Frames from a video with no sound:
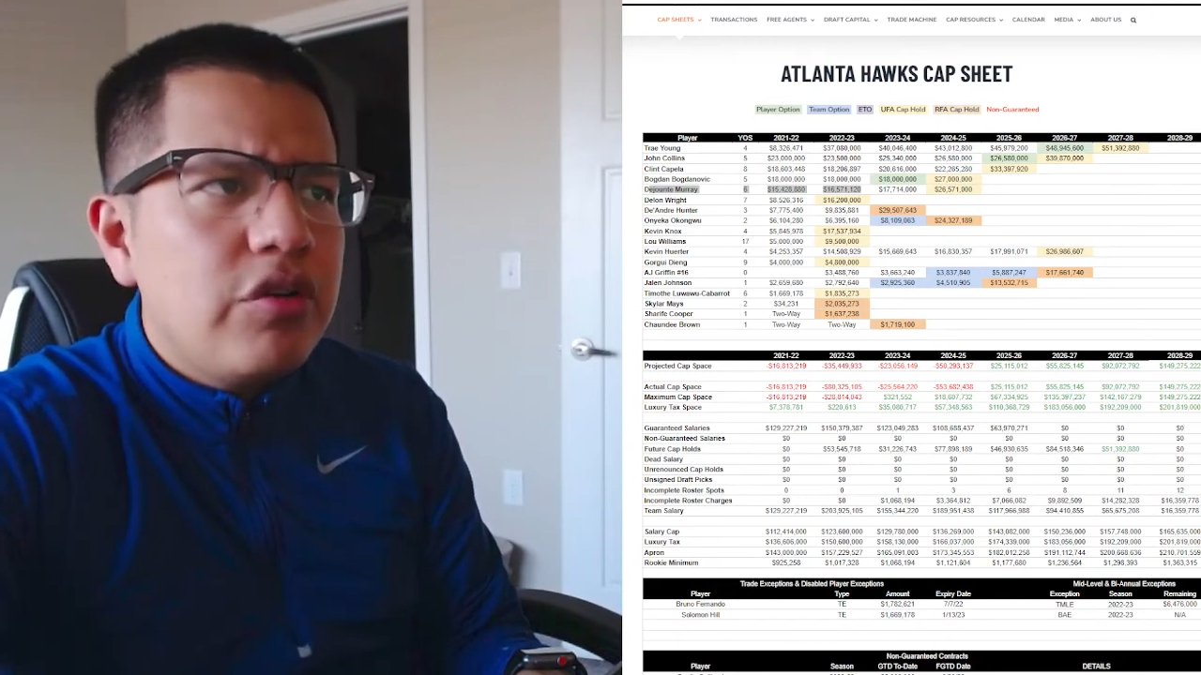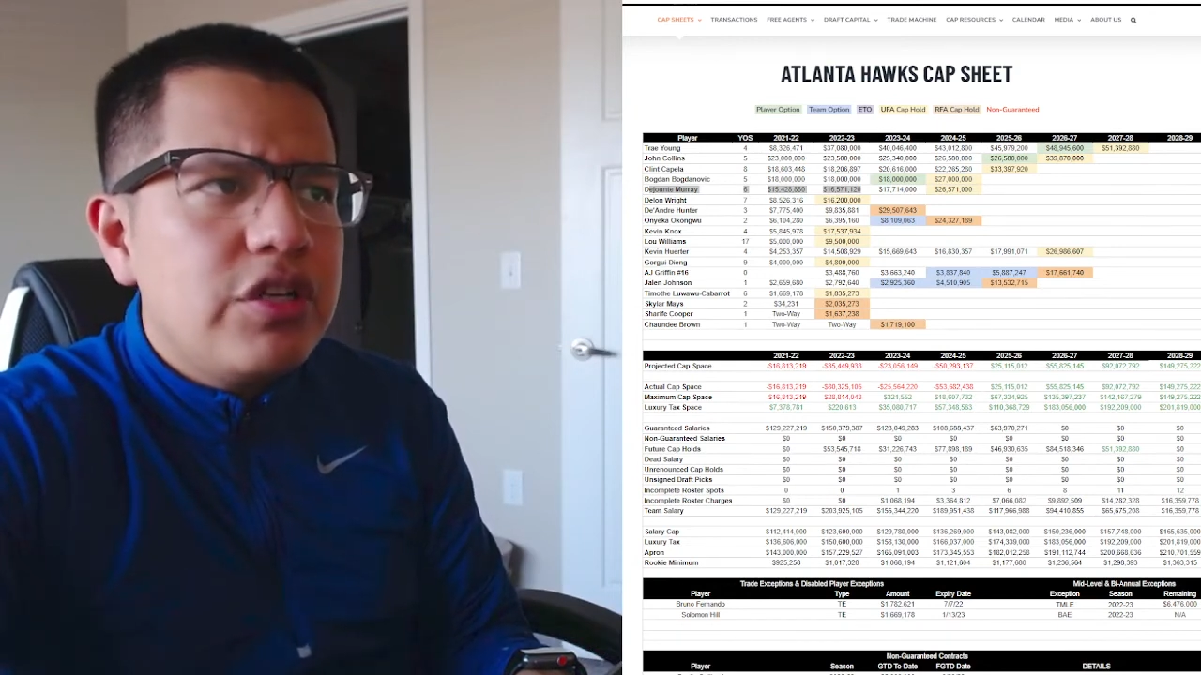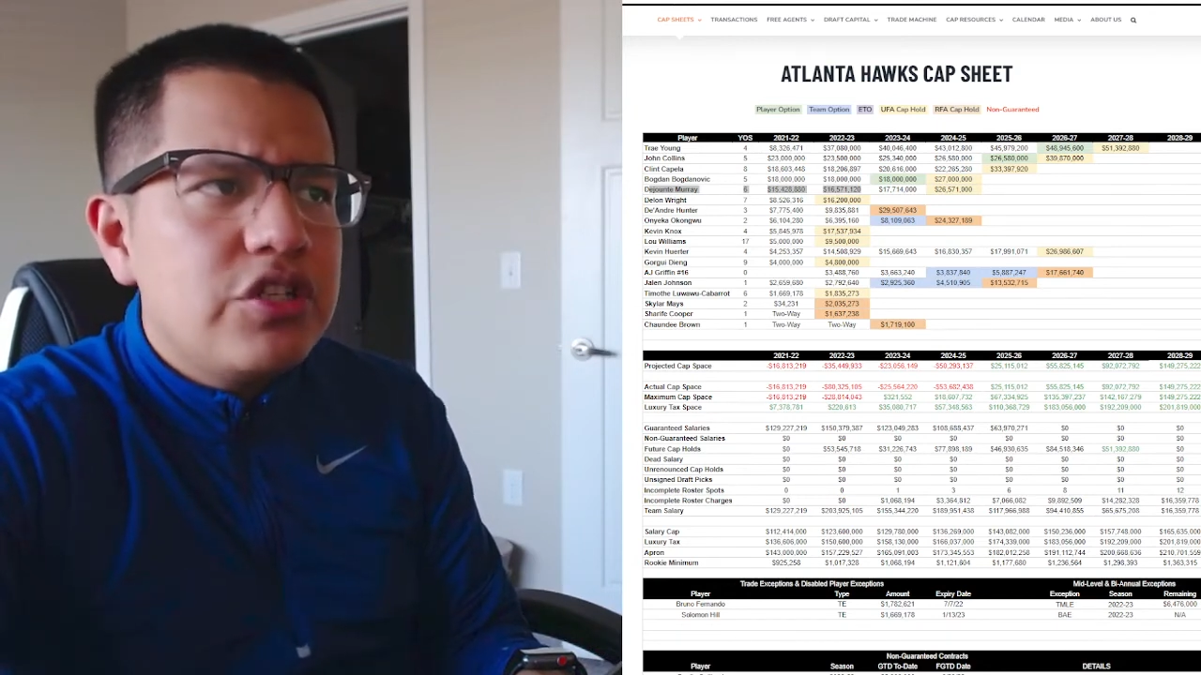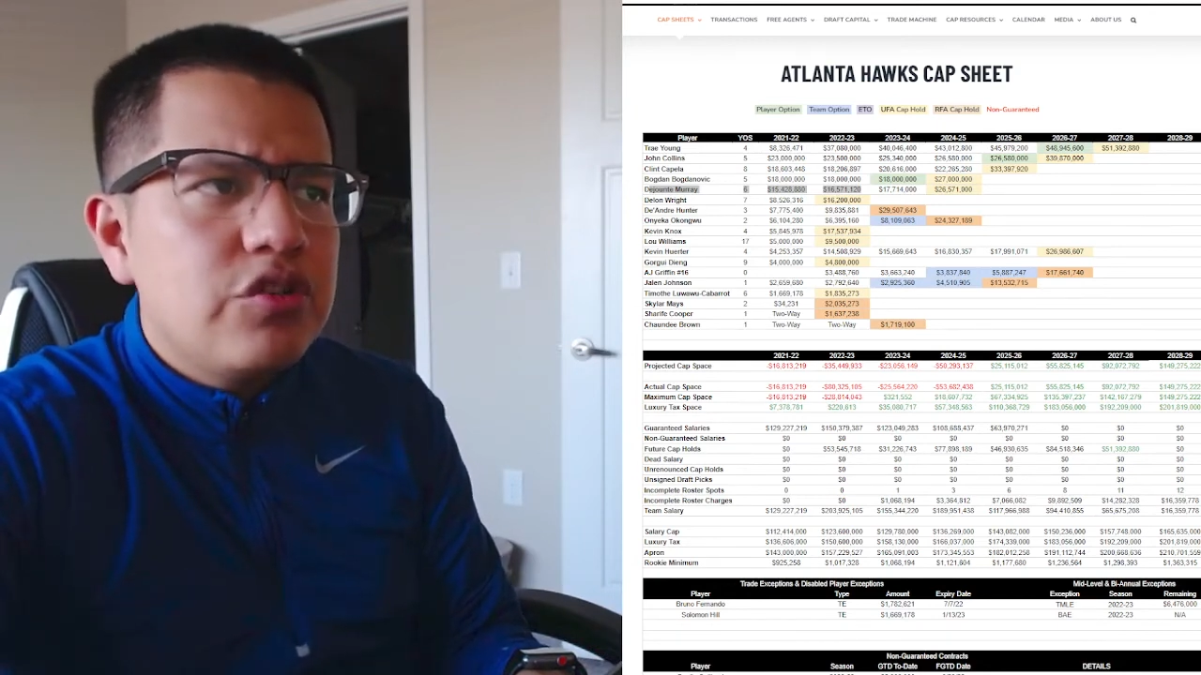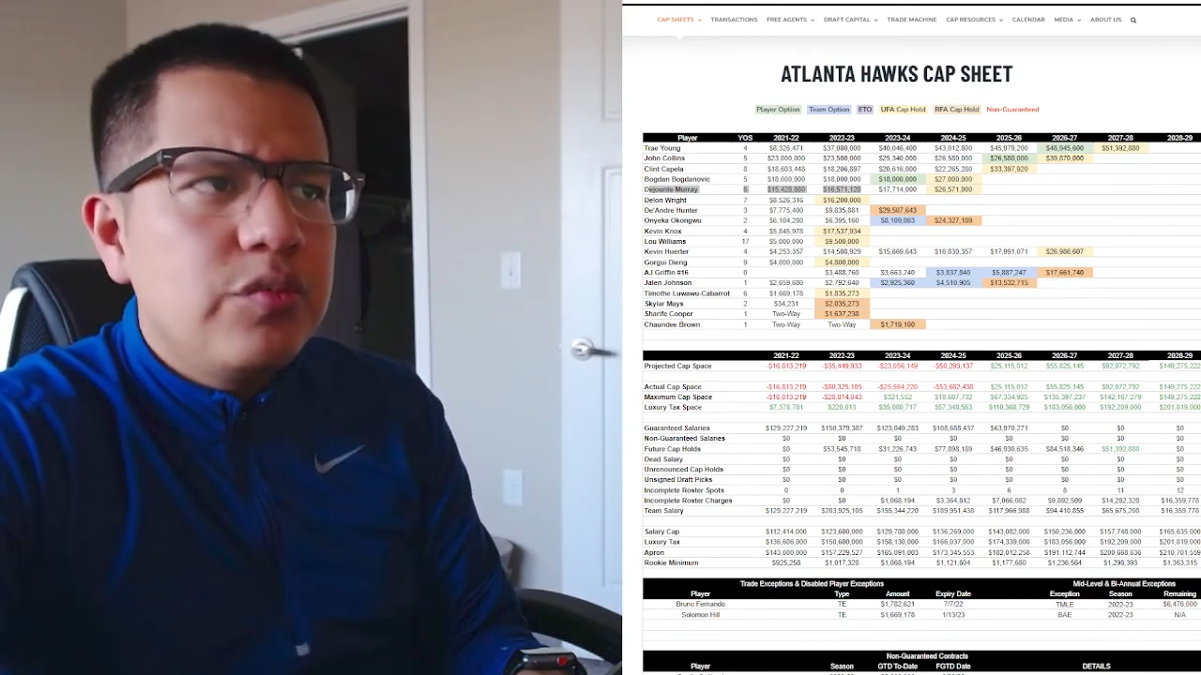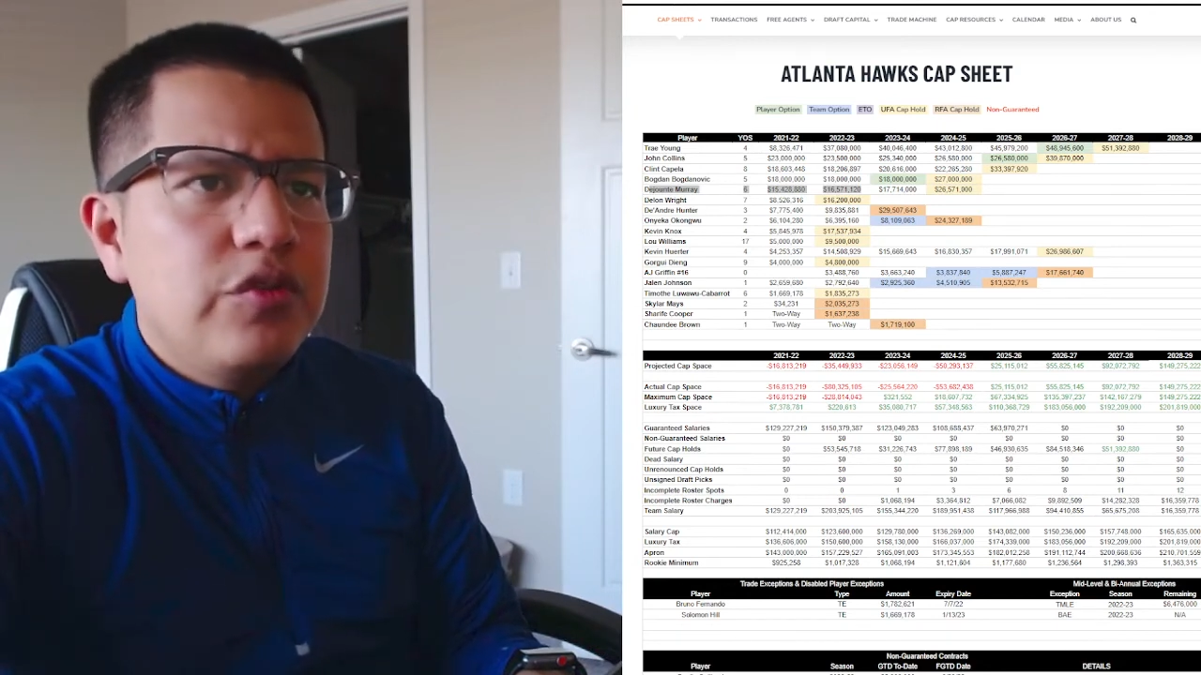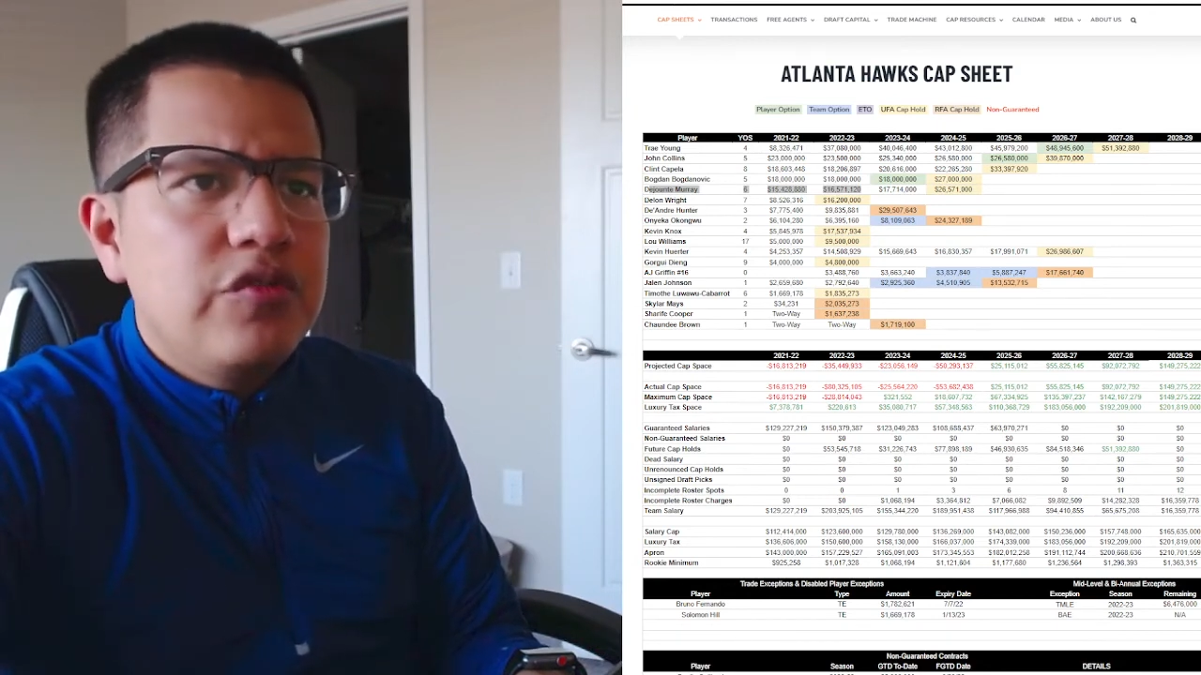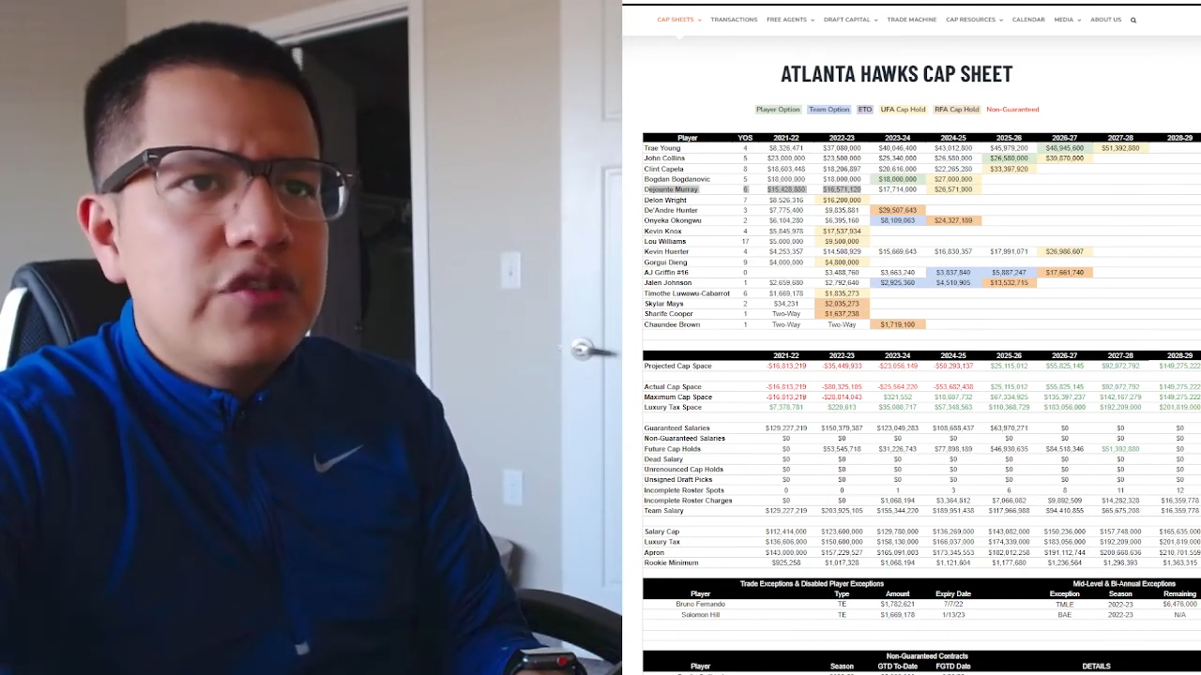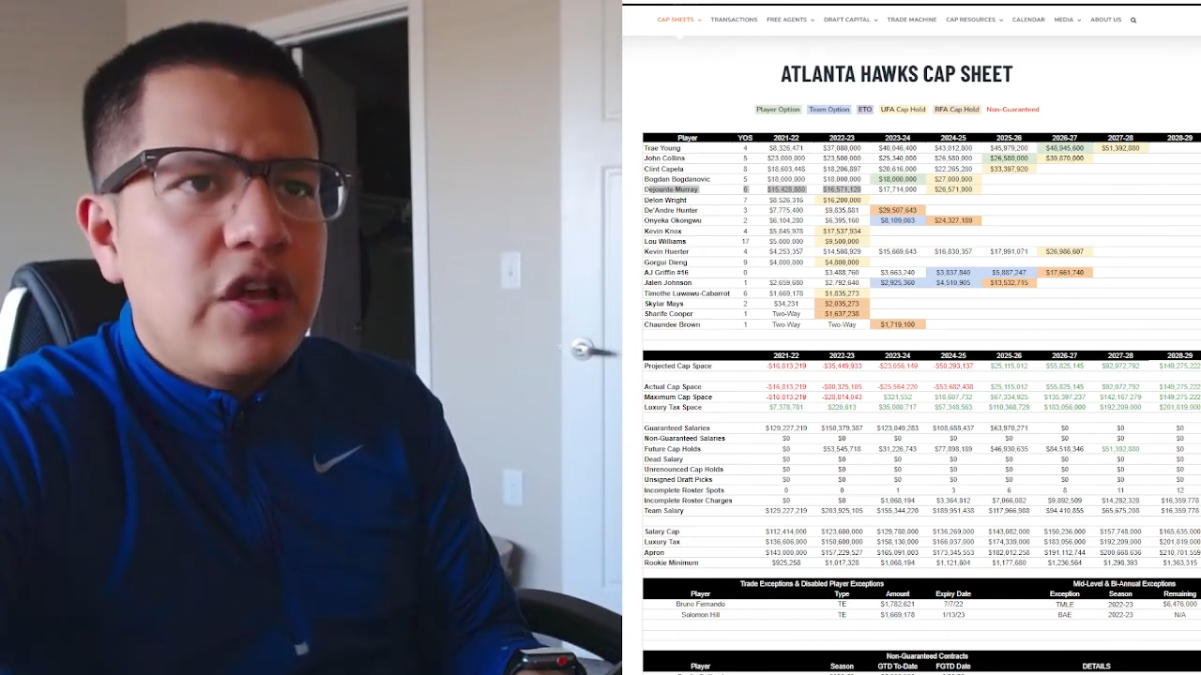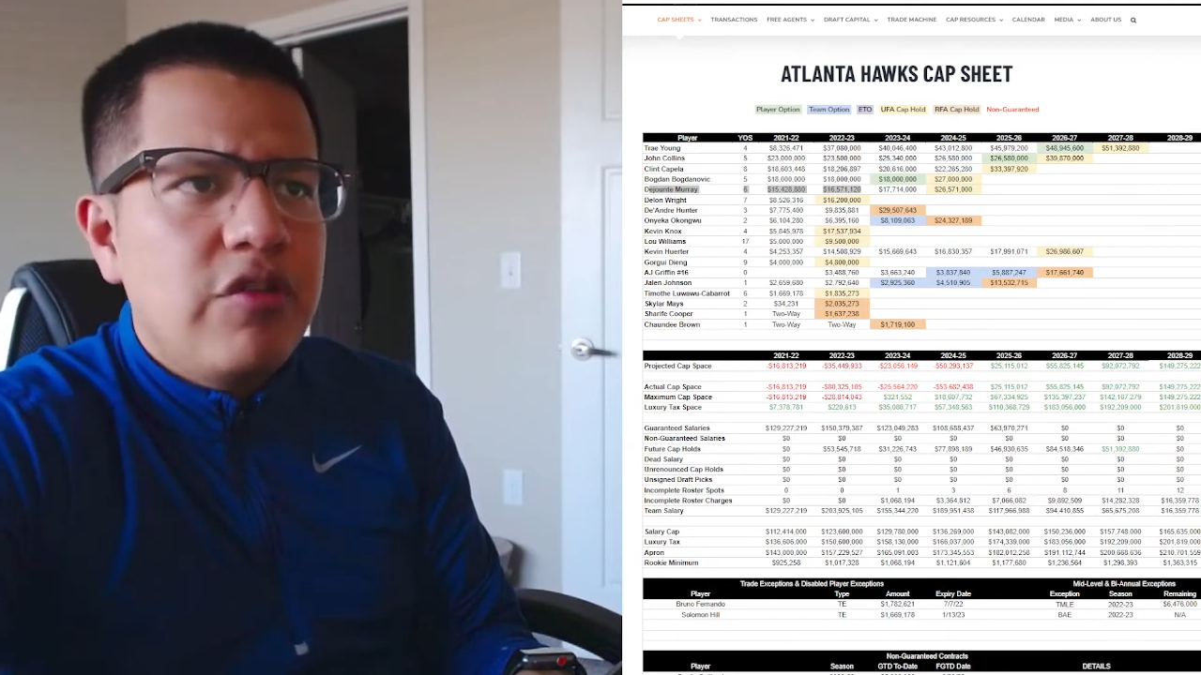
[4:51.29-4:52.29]
additional
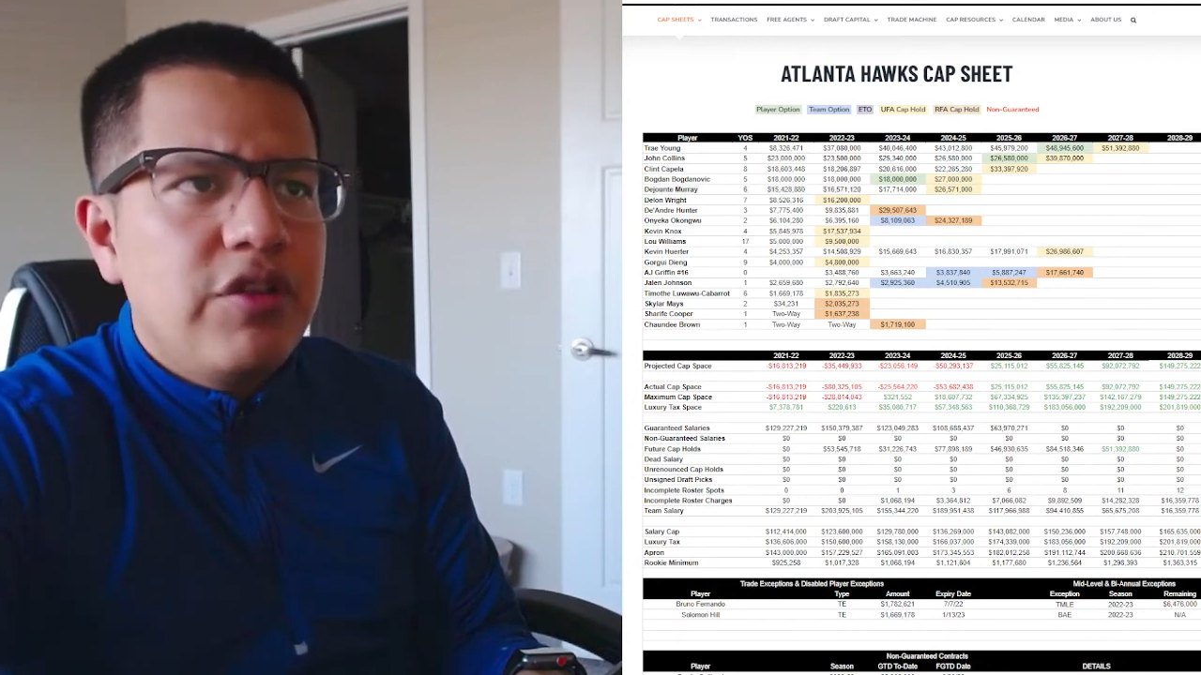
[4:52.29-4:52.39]
moves other